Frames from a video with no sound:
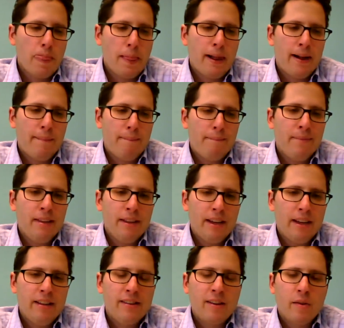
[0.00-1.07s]

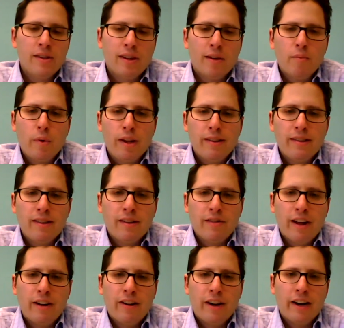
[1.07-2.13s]
And so in some ways, the
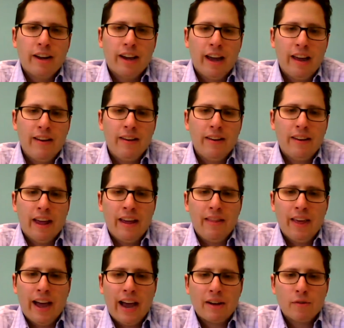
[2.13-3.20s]
rhetoric and
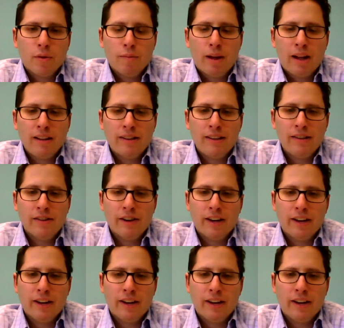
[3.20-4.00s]
the actual policies